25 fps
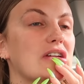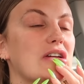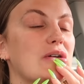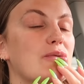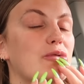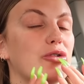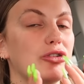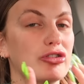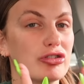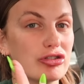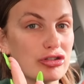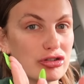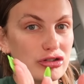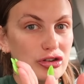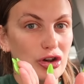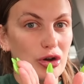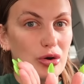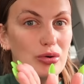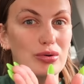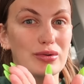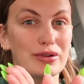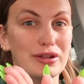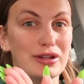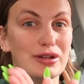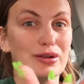it was
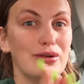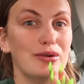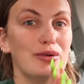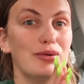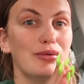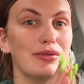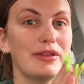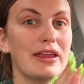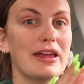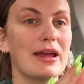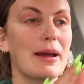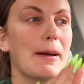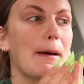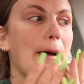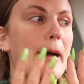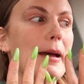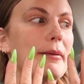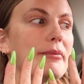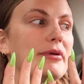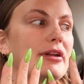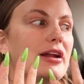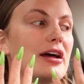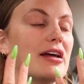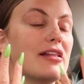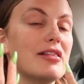so cute like i
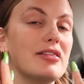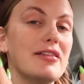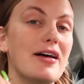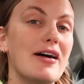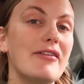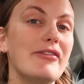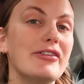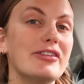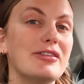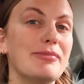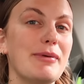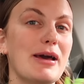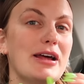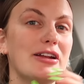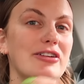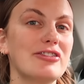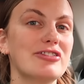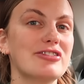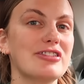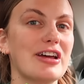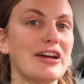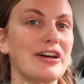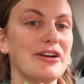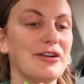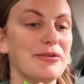mean i love a spanish
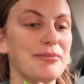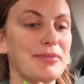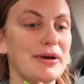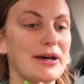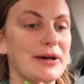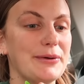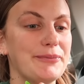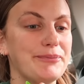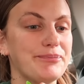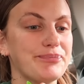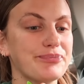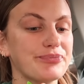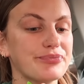style but